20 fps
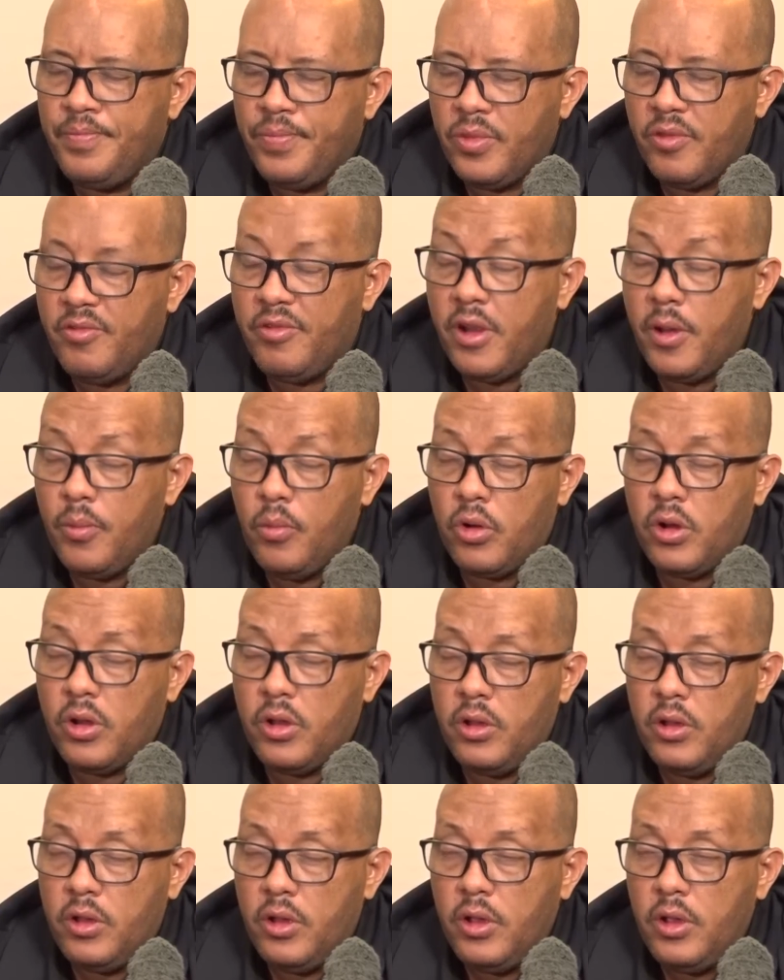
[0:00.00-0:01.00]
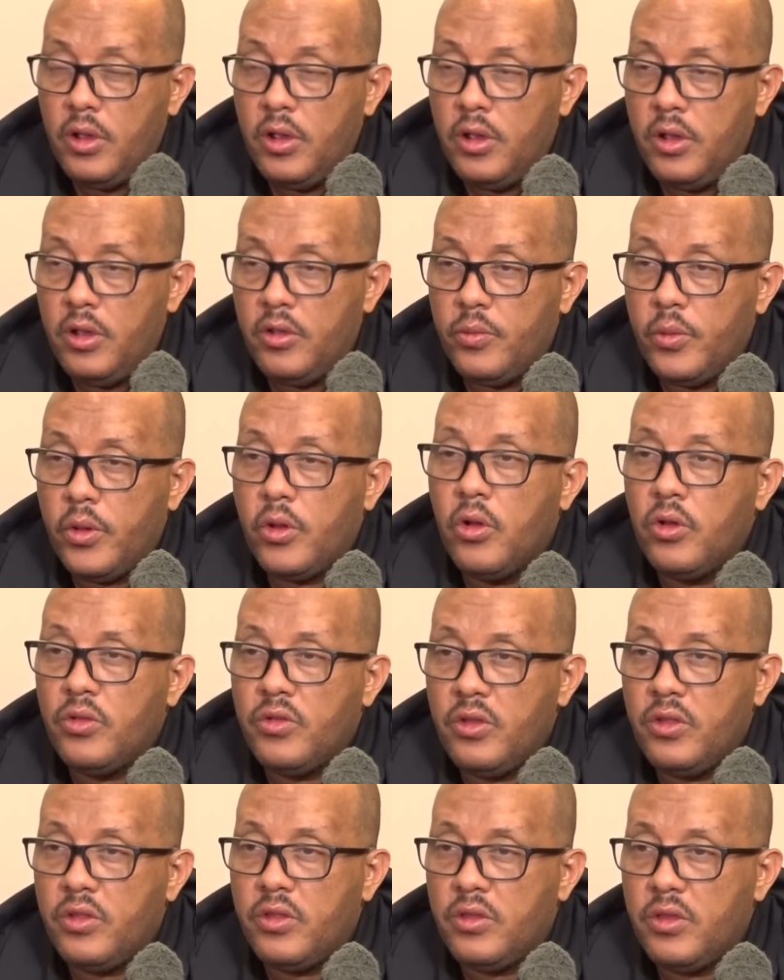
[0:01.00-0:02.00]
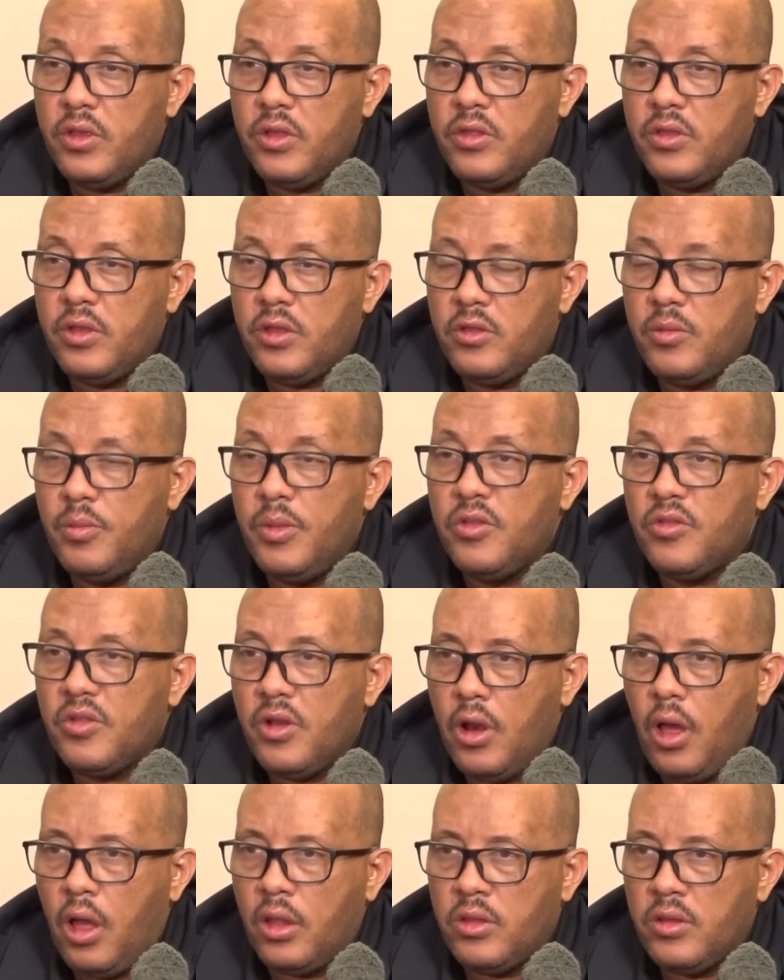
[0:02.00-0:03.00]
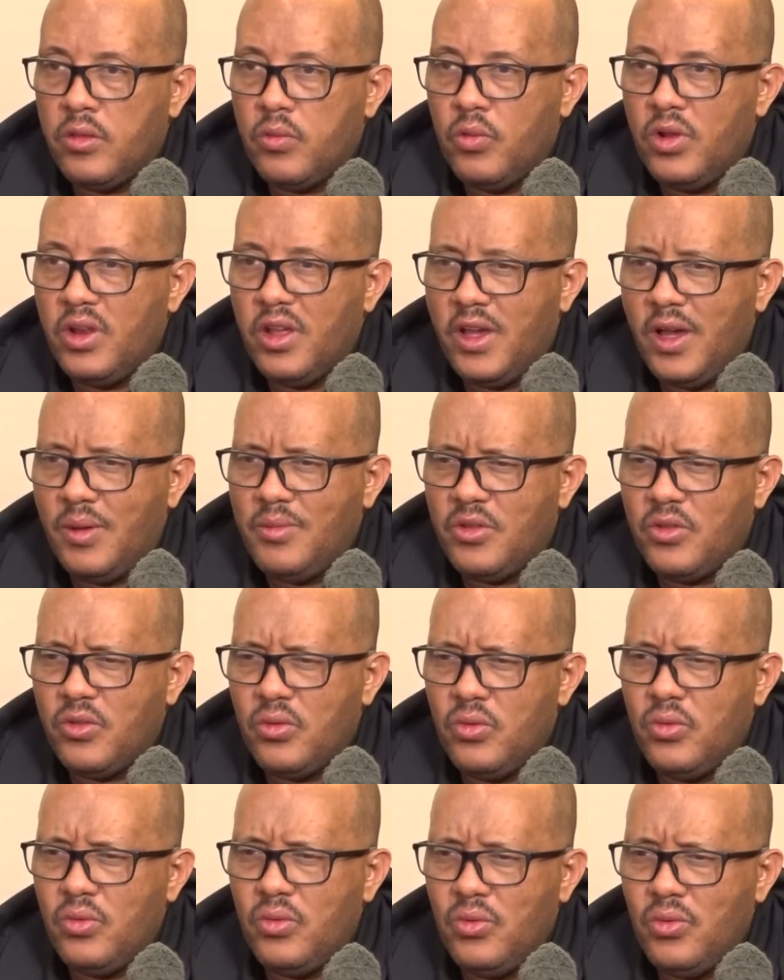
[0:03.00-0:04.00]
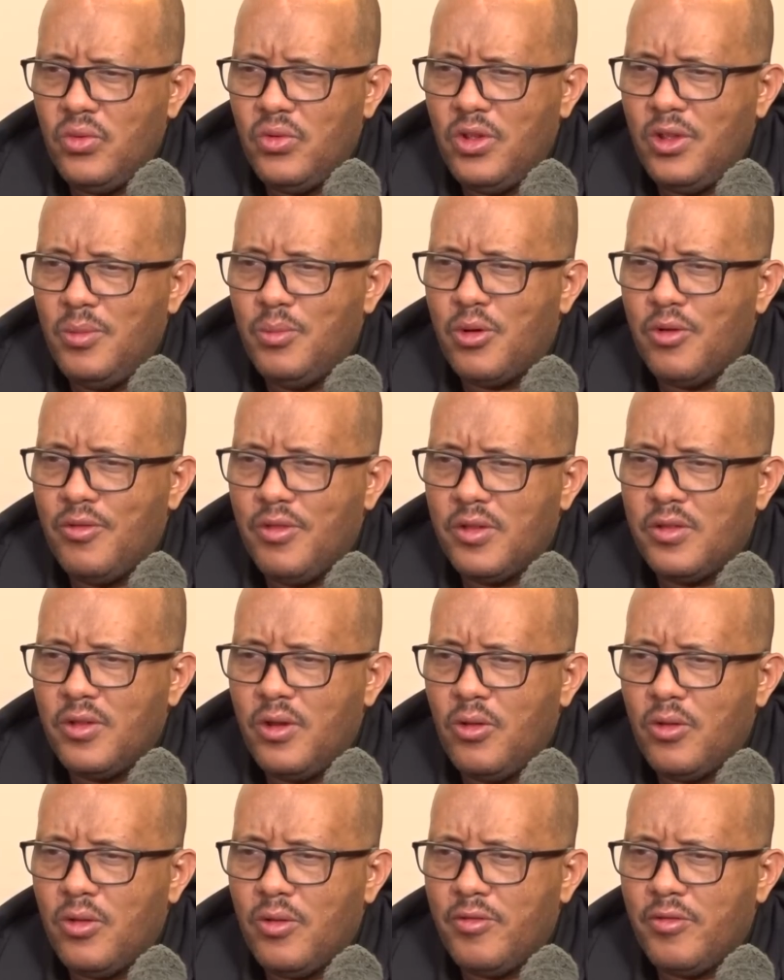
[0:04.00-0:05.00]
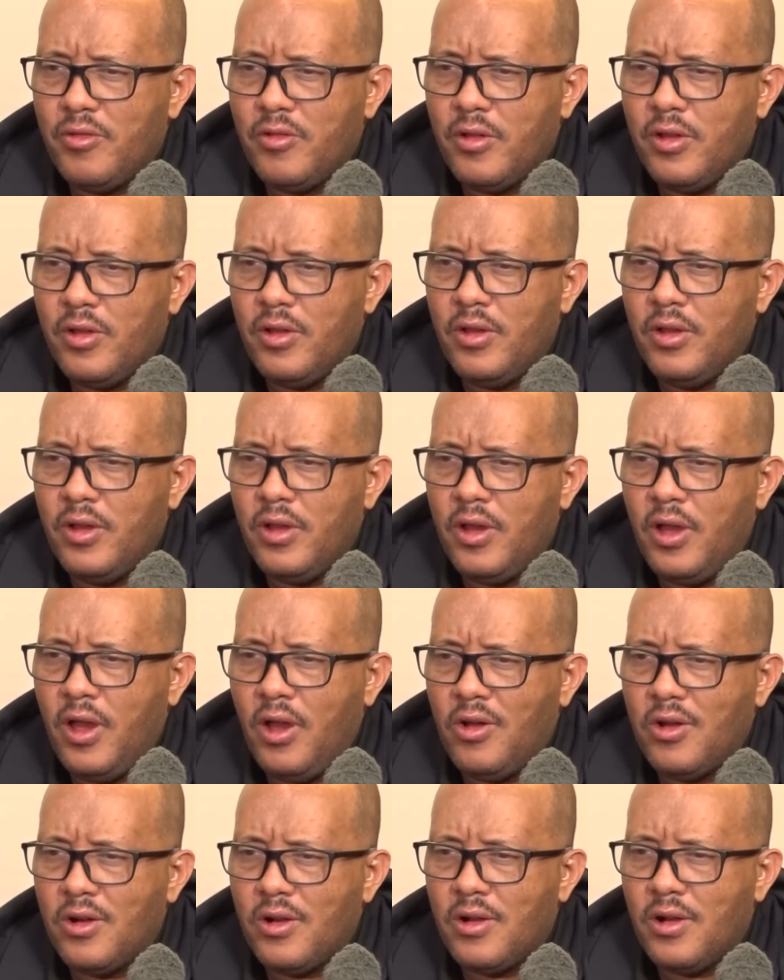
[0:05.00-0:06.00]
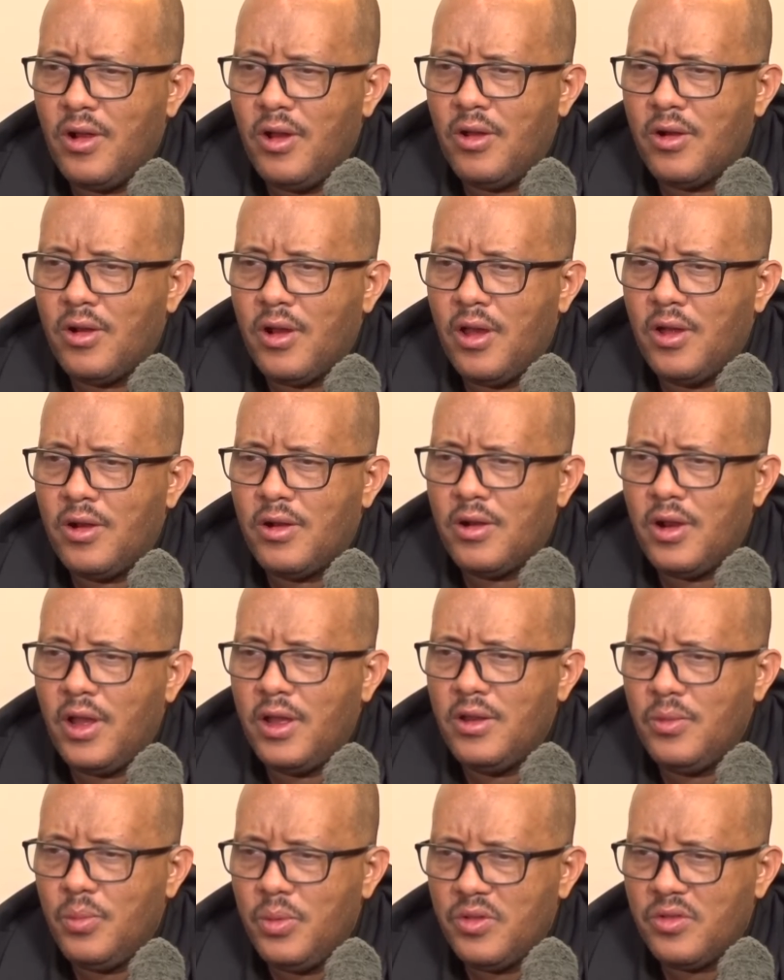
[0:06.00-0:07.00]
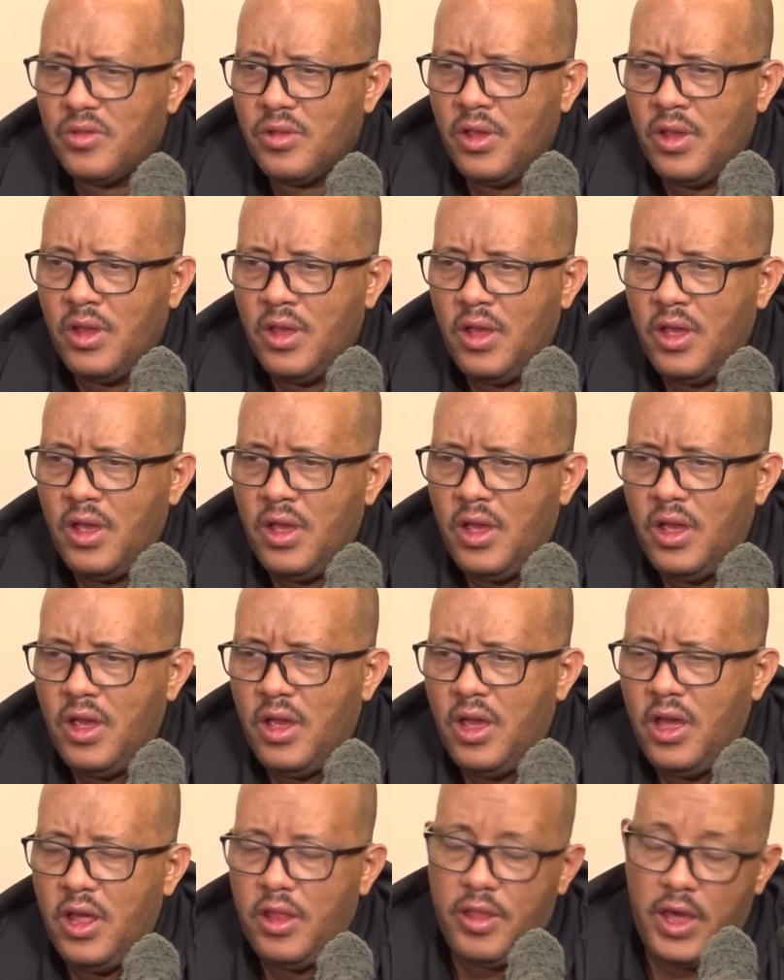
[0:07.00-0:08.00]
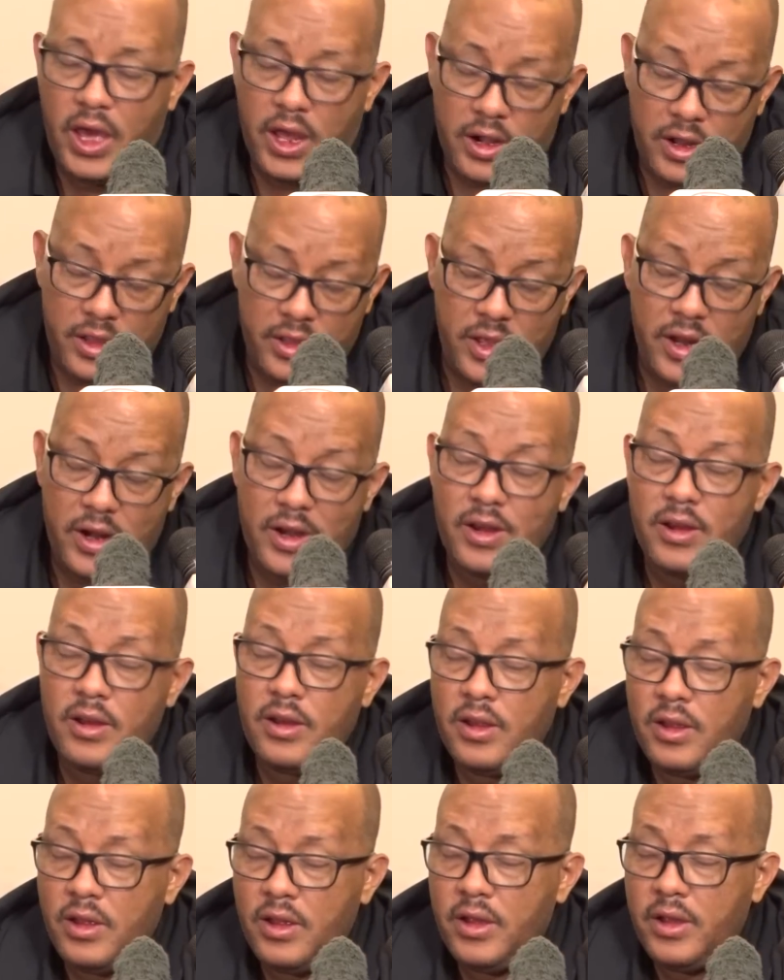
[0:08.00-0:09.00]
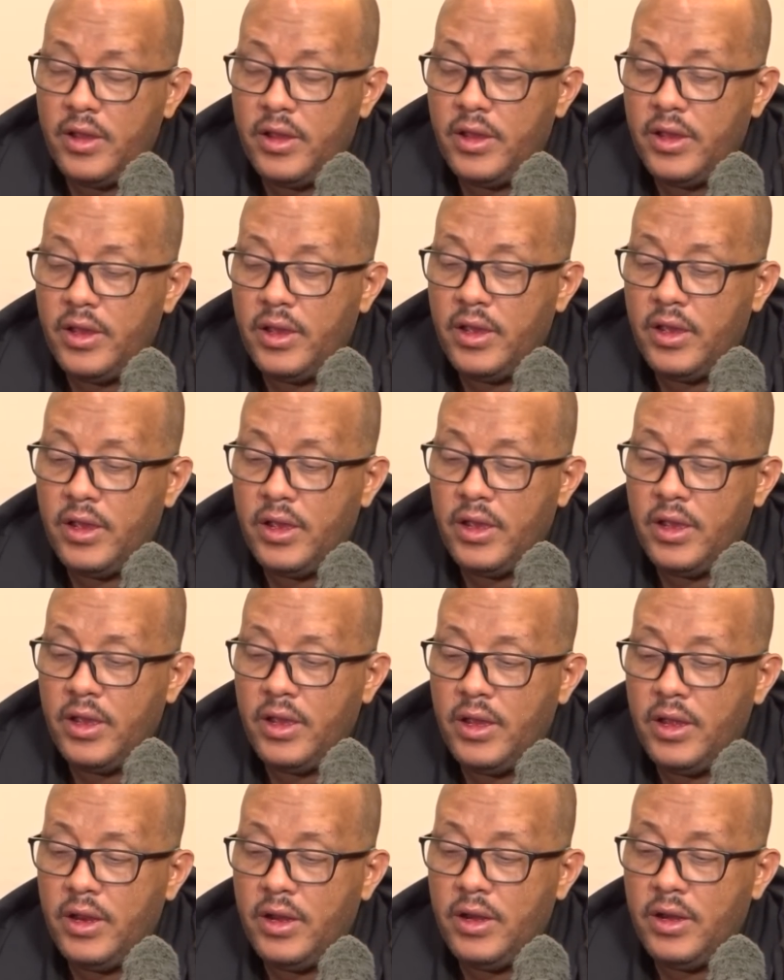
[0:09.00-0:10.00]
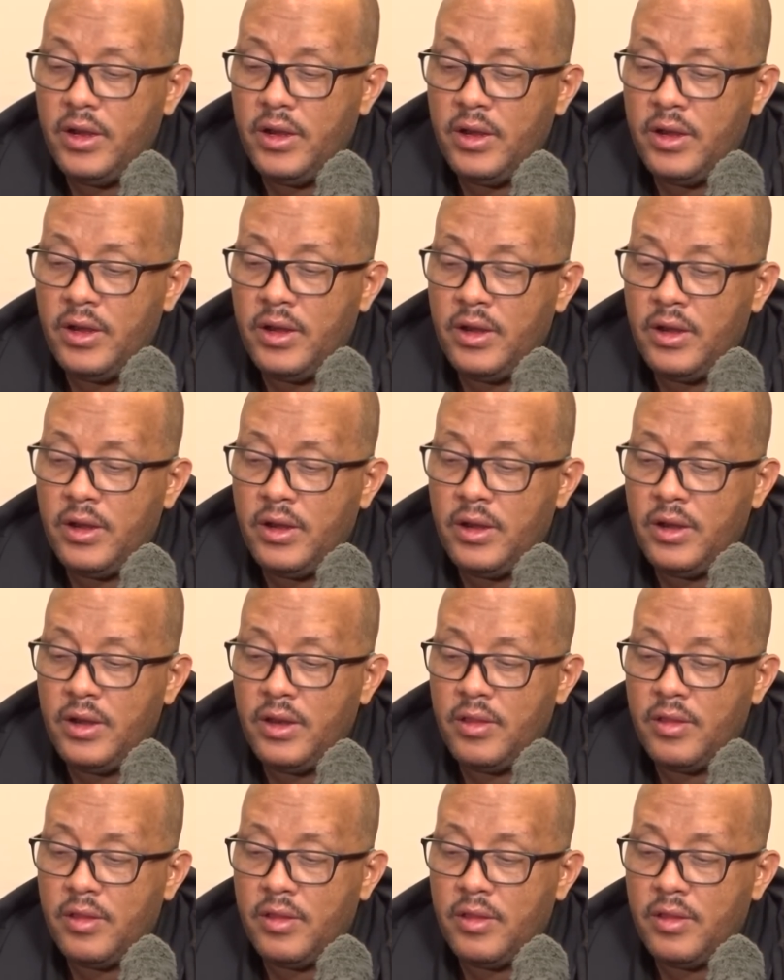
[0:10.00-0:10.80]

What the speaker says: framework is because it means a lot when it comes to improving the lot of our IDPs, and their return and